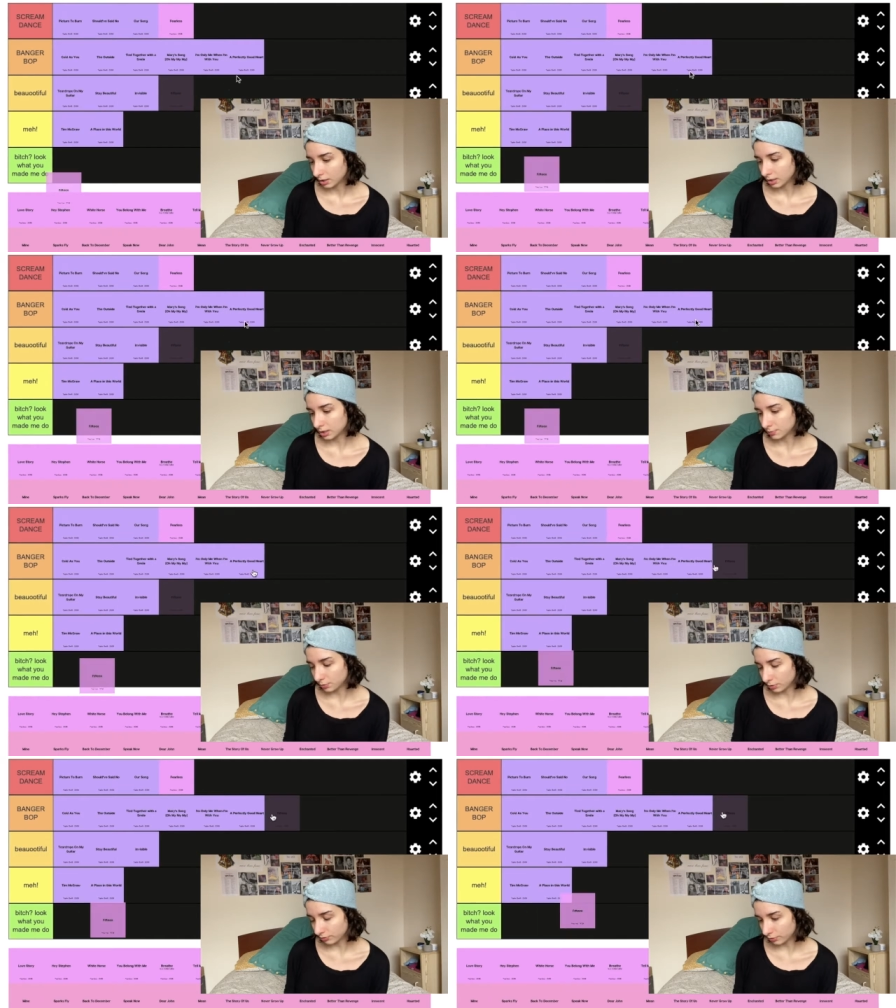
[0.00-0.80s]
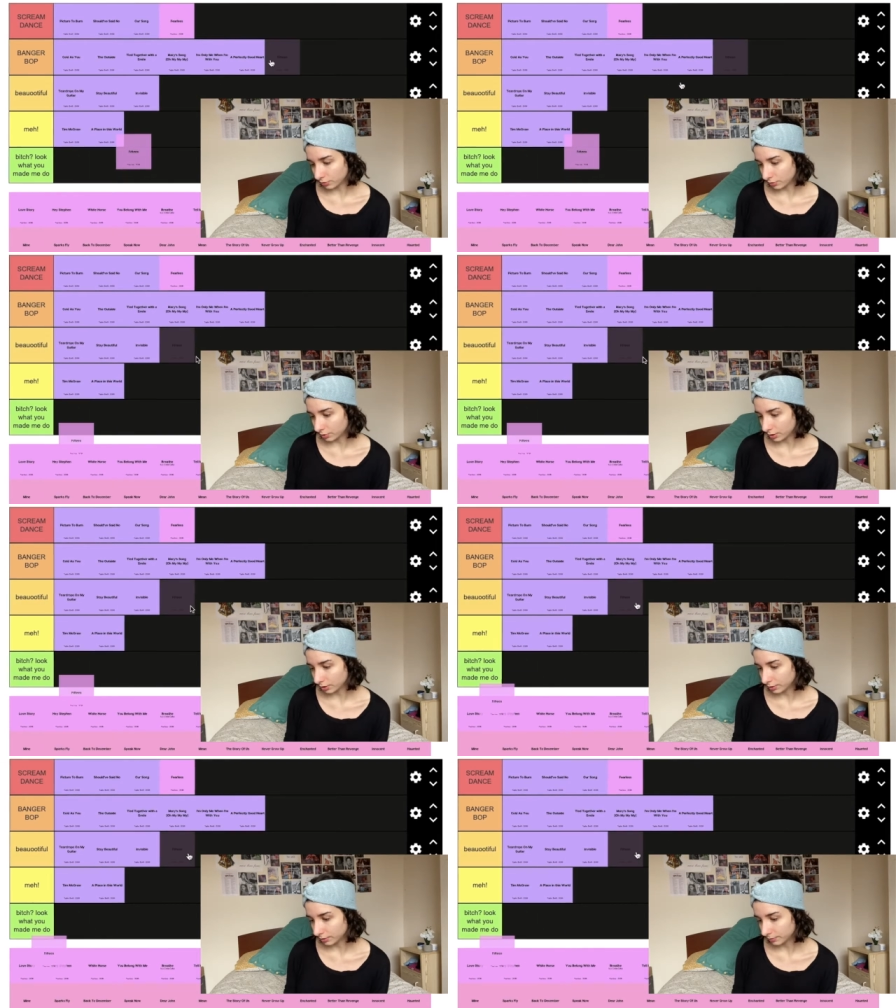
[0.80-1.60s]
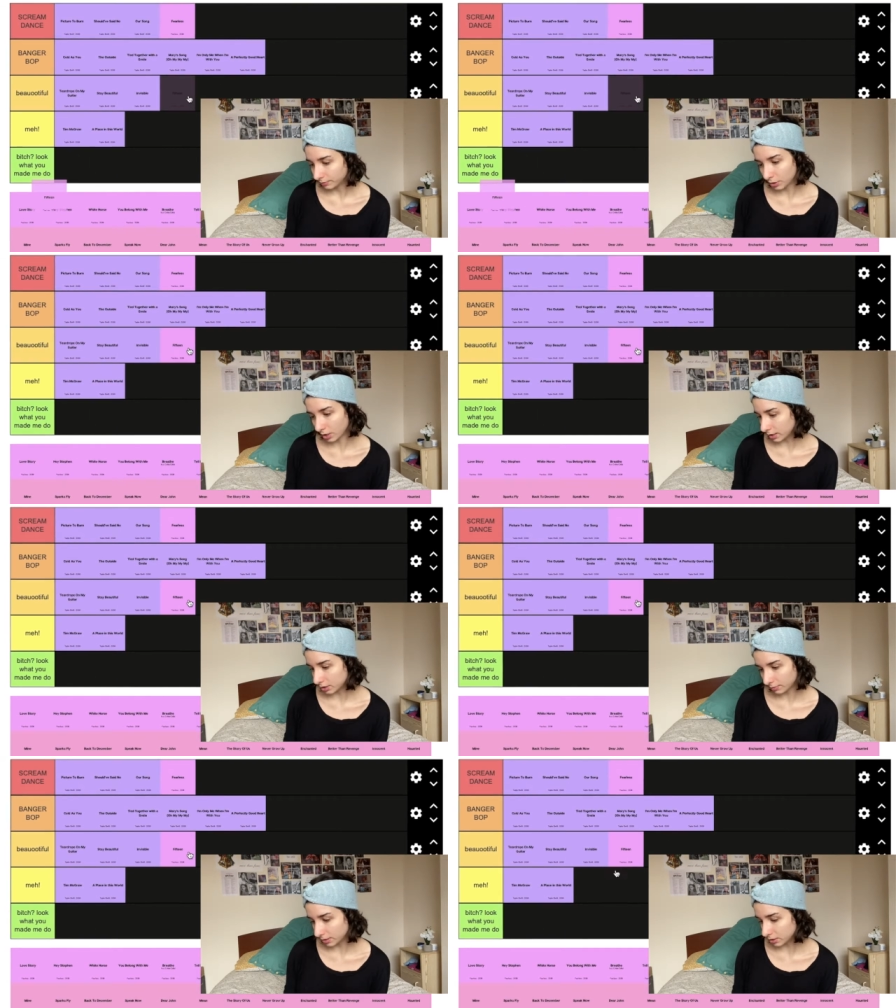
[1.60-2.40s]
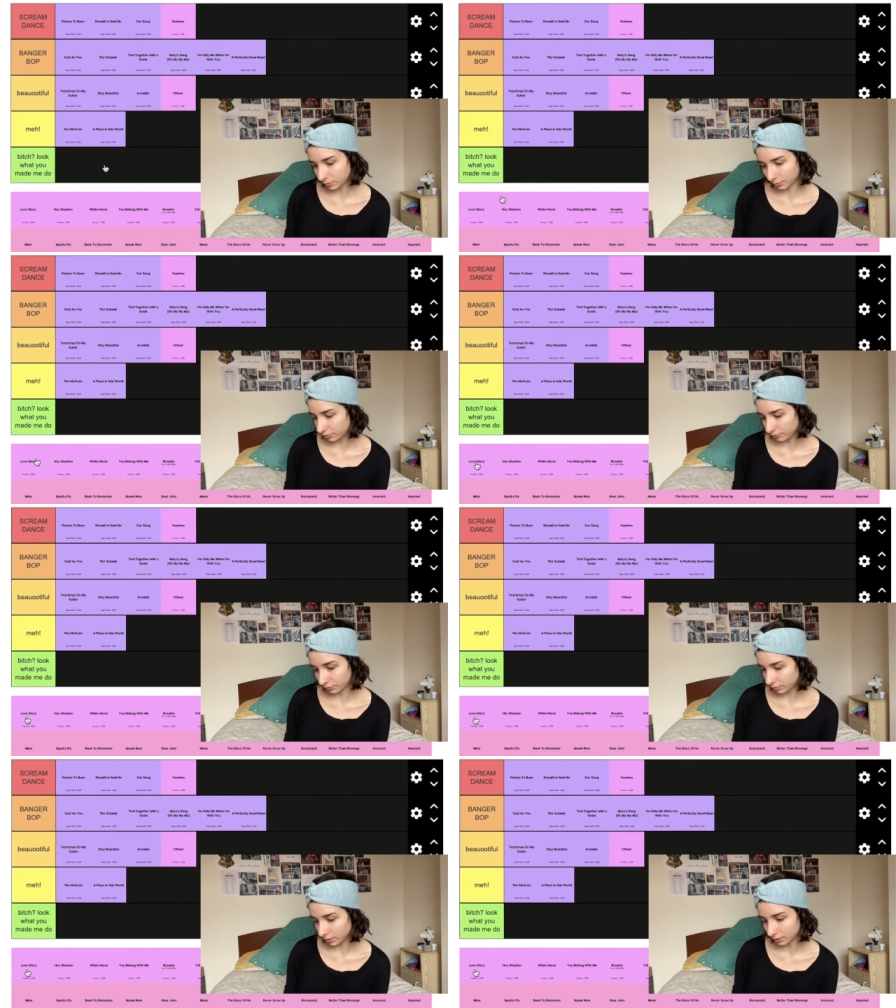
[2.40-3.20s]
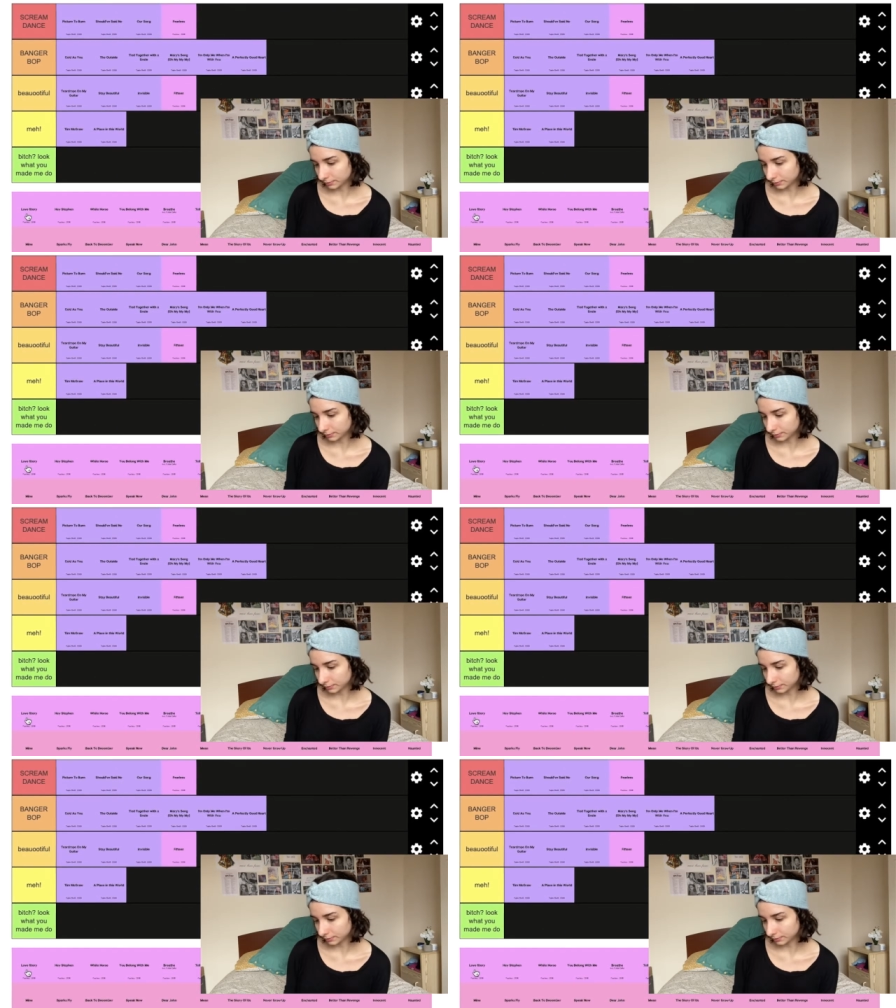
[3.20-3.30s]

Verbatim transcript: is beautiful. You can't tell me it's not beautiful.